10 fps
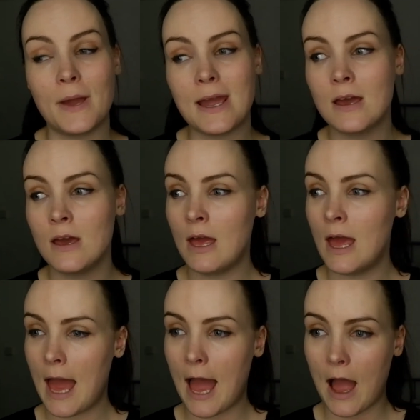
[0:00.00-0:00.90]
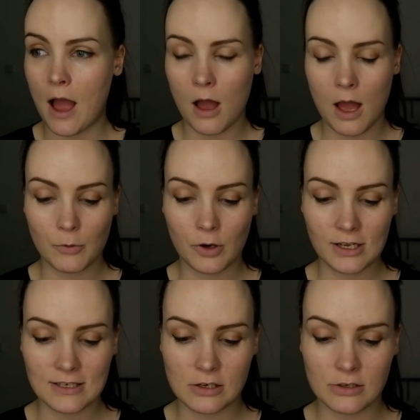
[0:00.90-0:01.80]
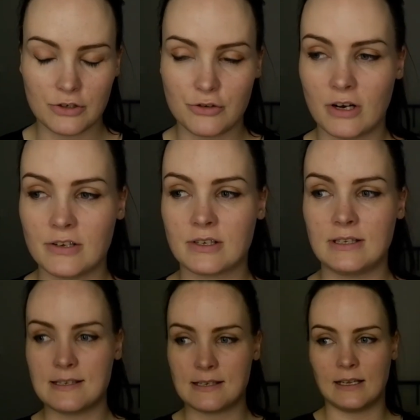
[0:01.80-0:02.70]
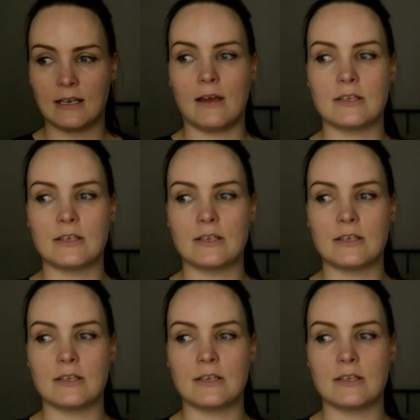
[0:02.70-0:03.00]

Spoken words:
for me. I'm quite excited to try this concealer.